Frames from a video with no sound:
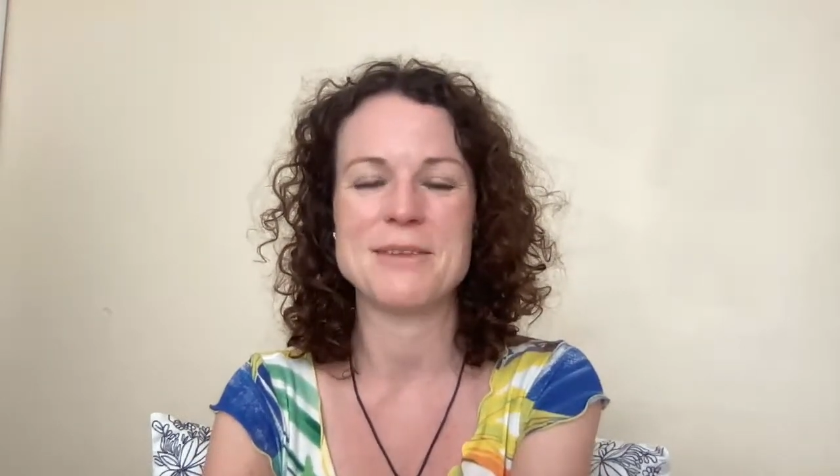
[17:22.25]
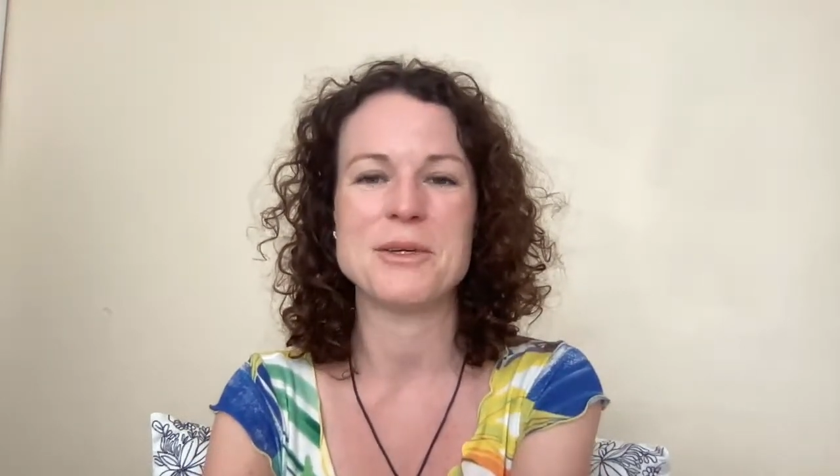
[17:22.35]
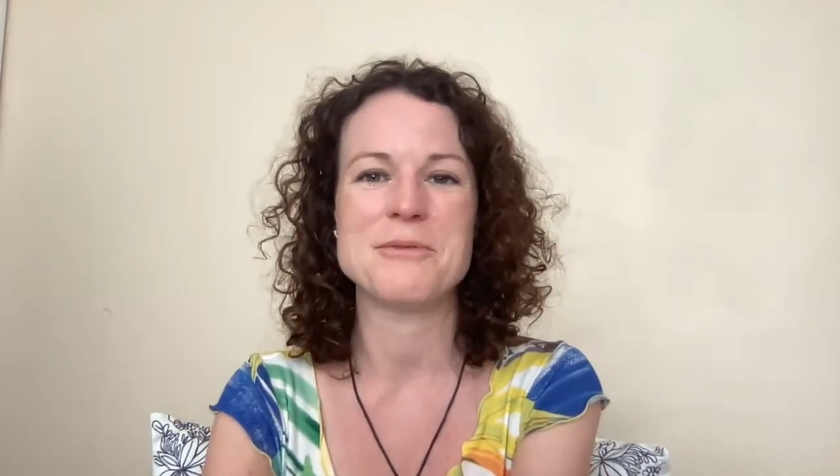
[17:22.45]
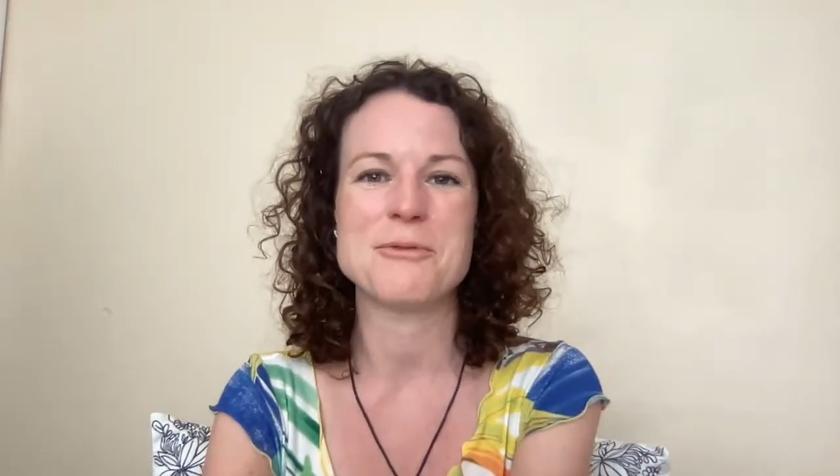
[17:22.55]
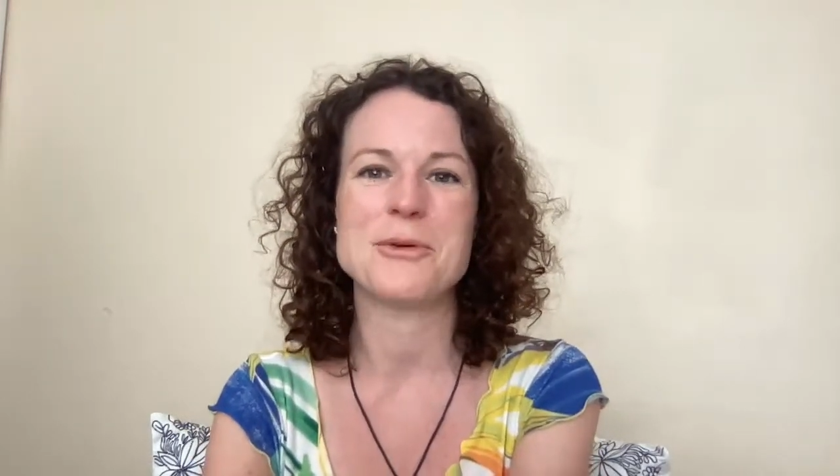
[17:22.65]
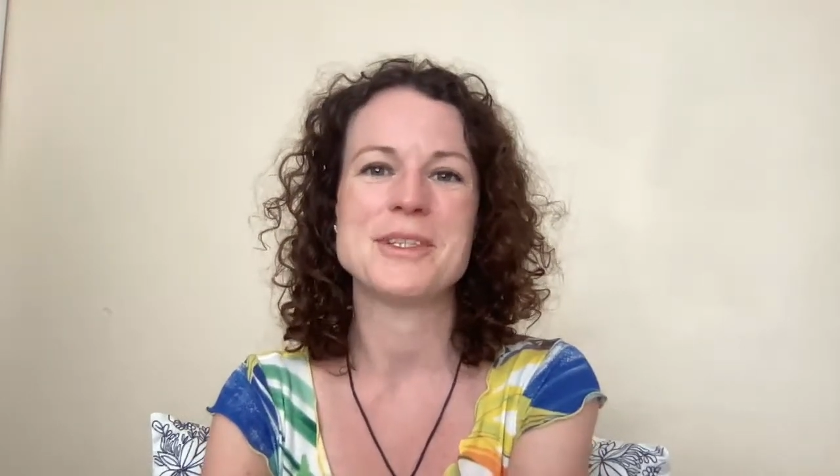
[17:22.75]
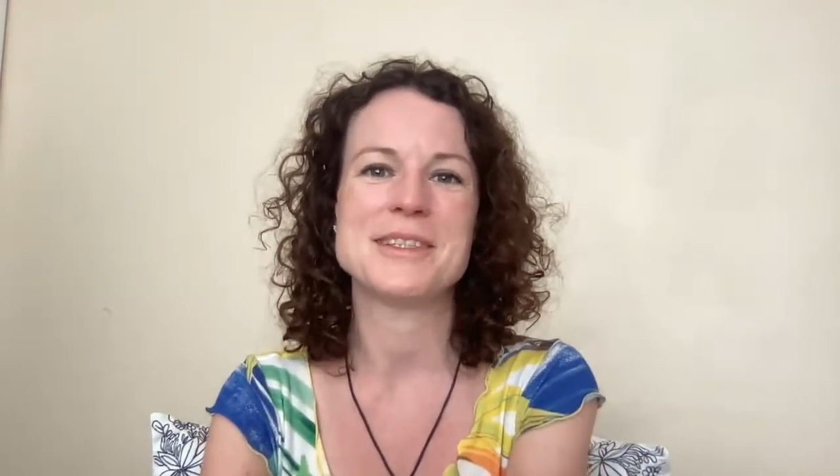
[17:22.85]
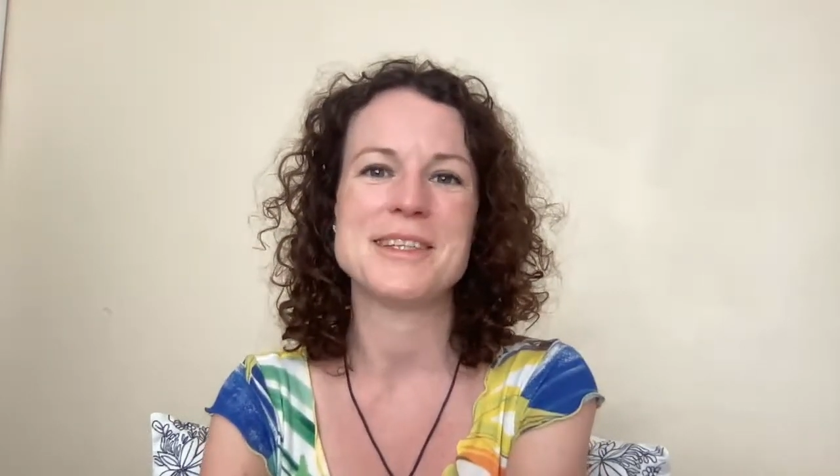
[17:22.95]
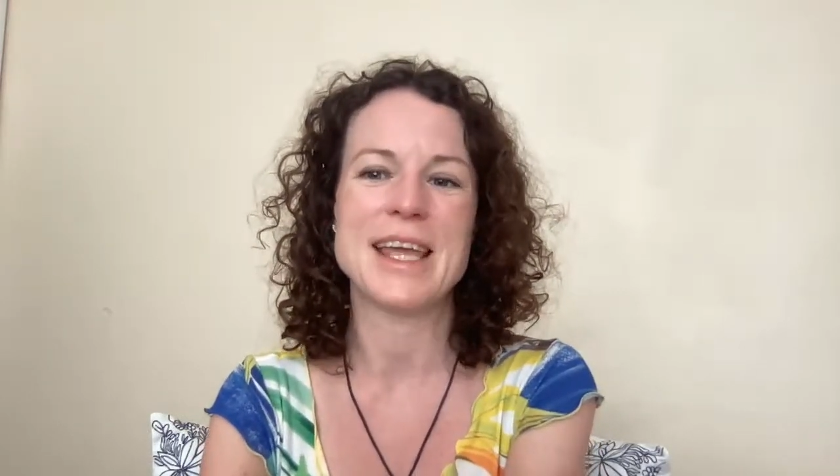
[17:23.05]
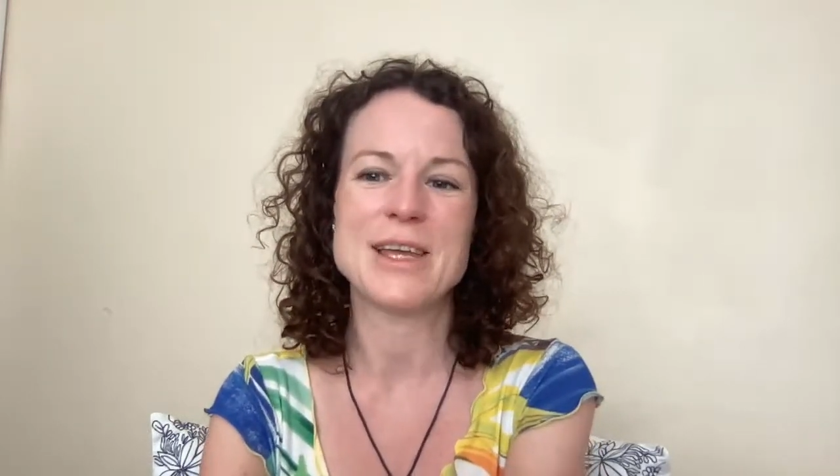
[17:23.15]
looking forward to
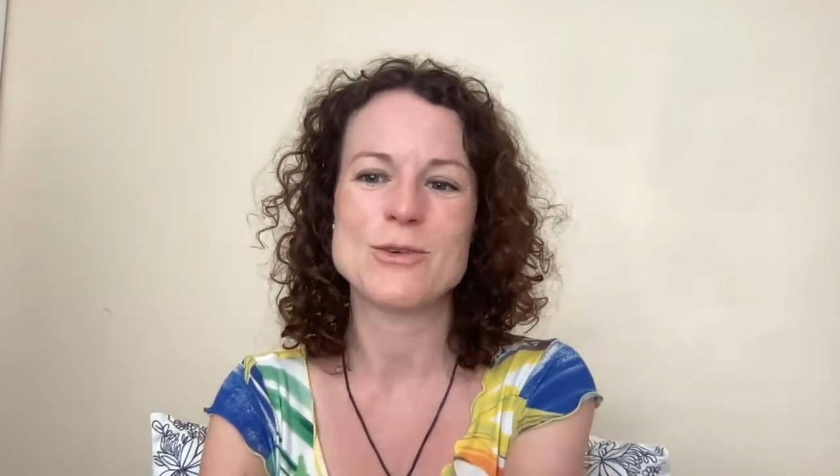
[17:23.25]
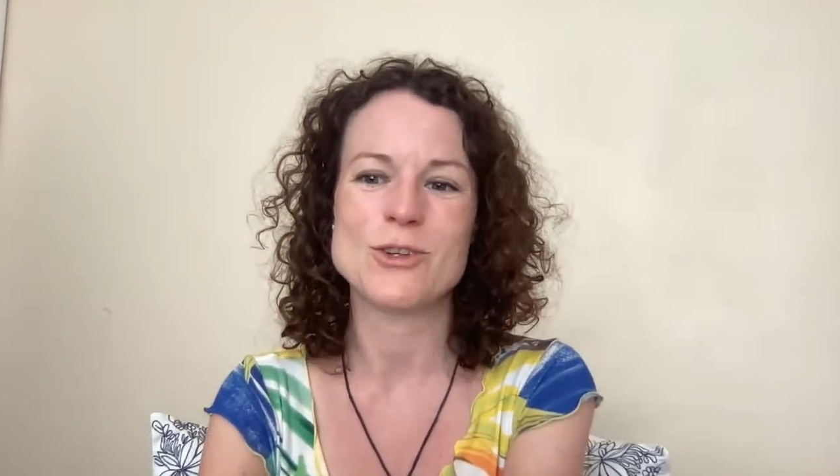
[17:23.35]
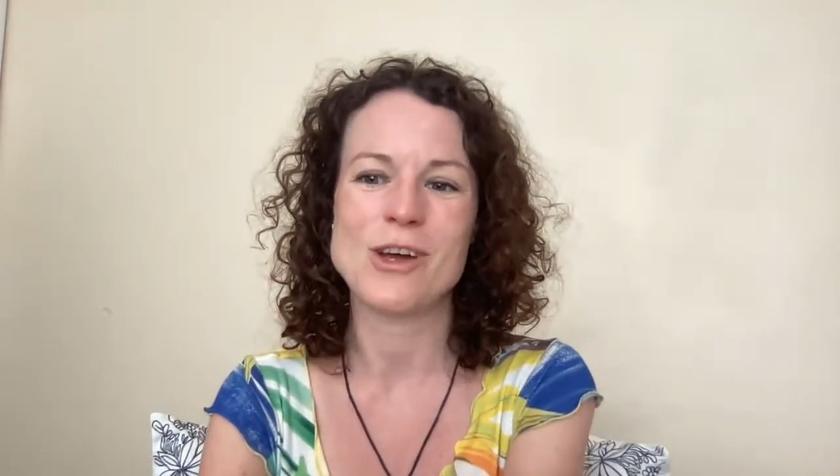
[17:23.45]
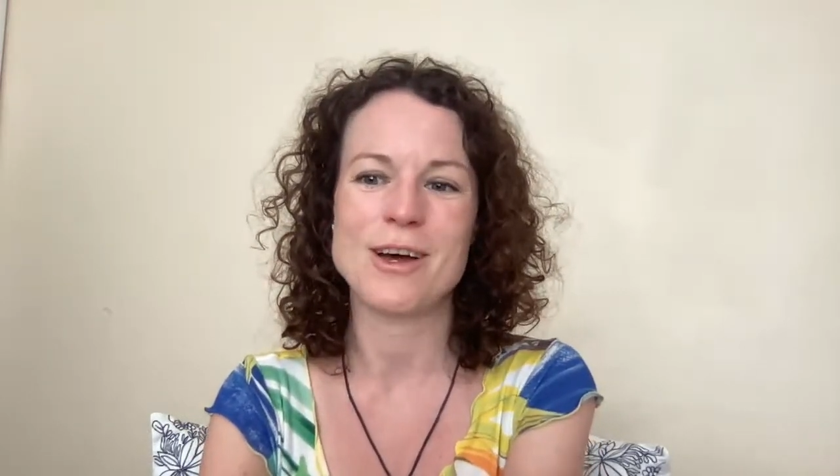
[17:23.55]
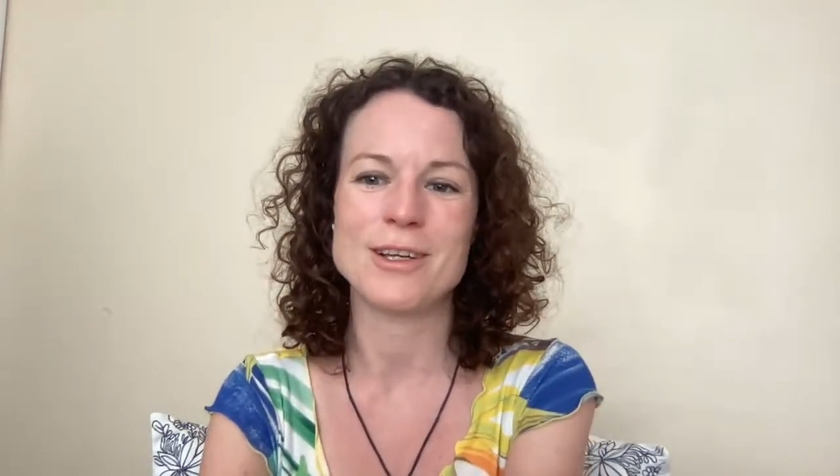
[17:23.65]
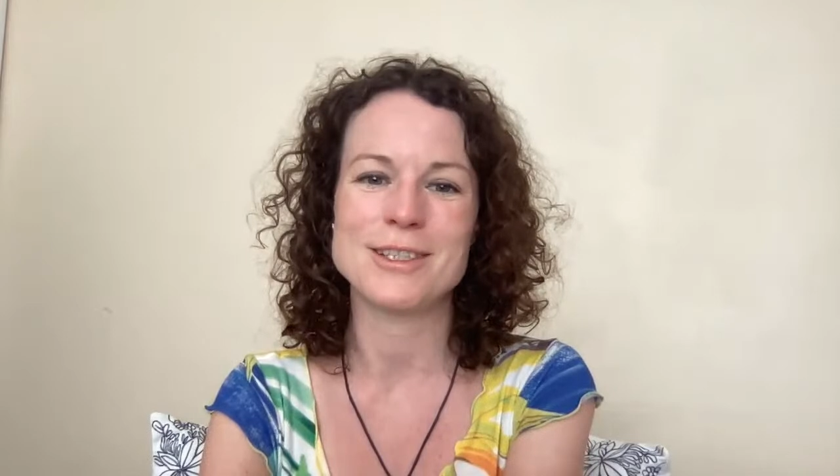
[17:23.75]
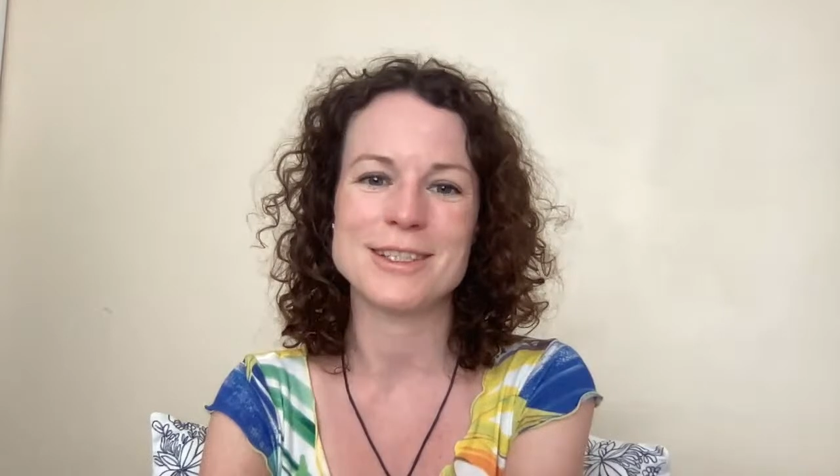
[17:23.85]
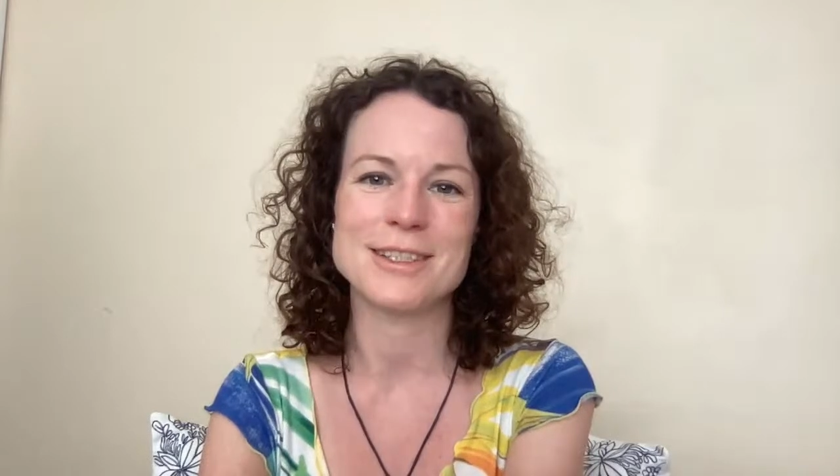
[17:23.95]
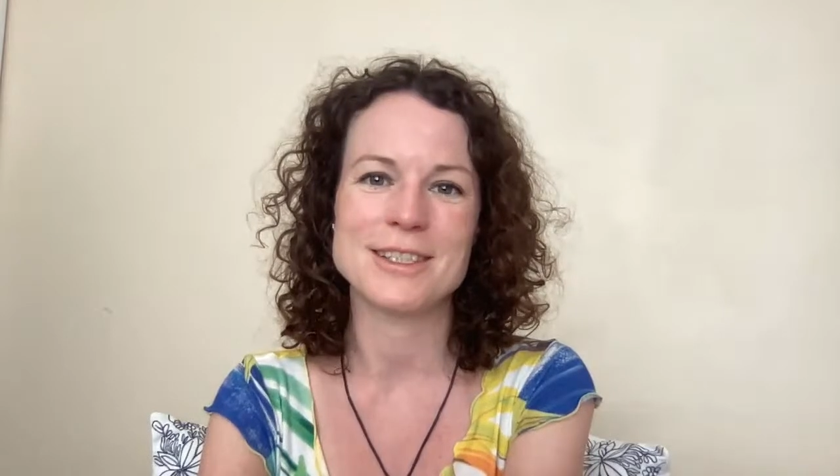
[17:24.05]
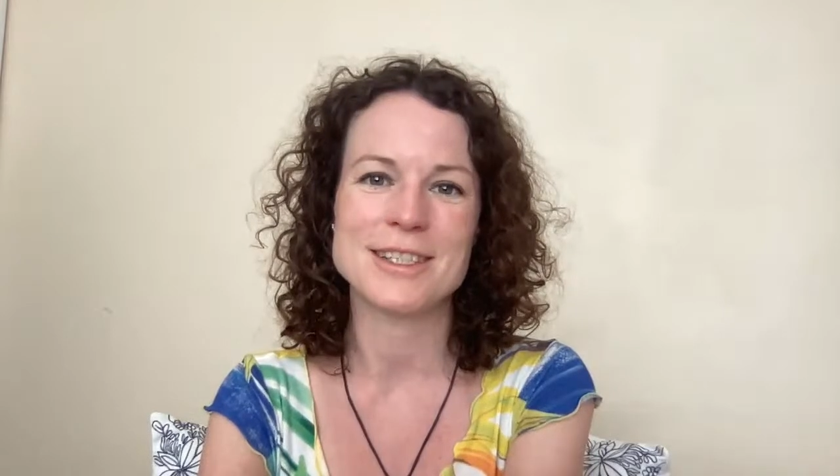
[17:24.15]
seeing your chart
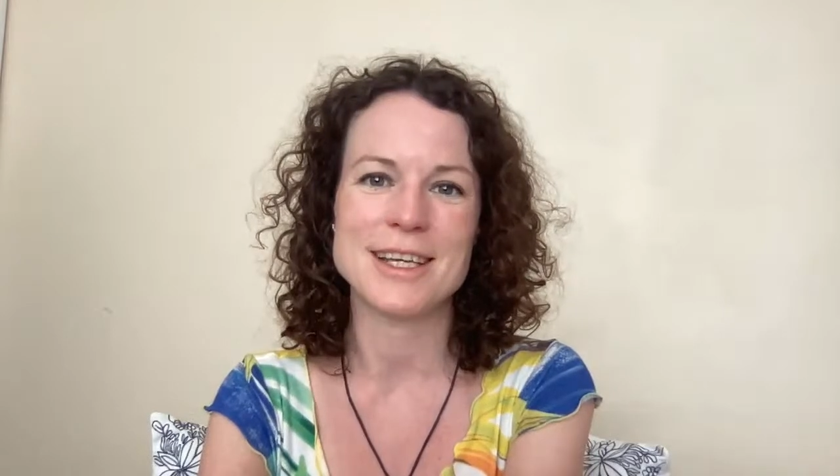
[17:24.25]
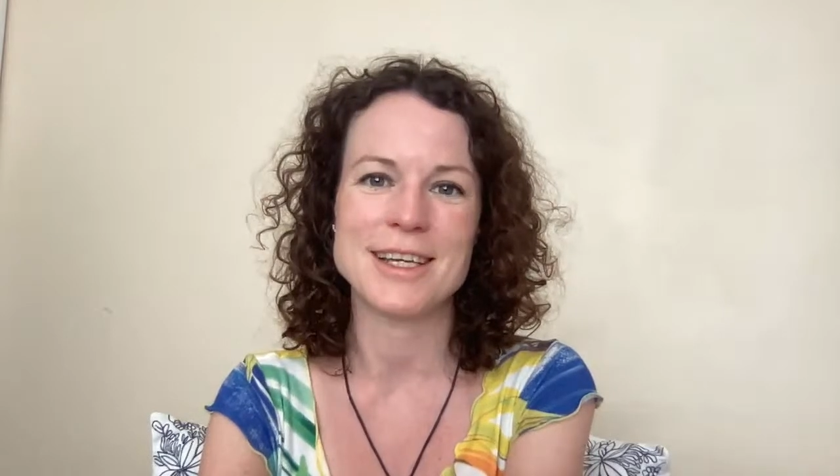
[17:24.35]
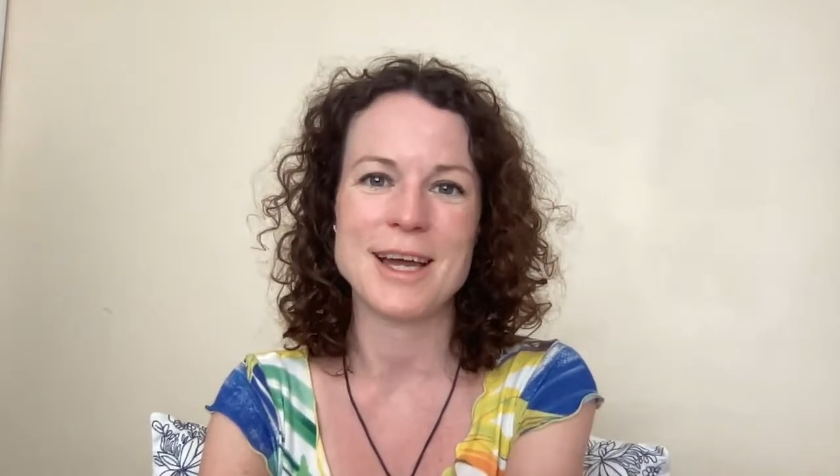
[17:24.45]
and seeing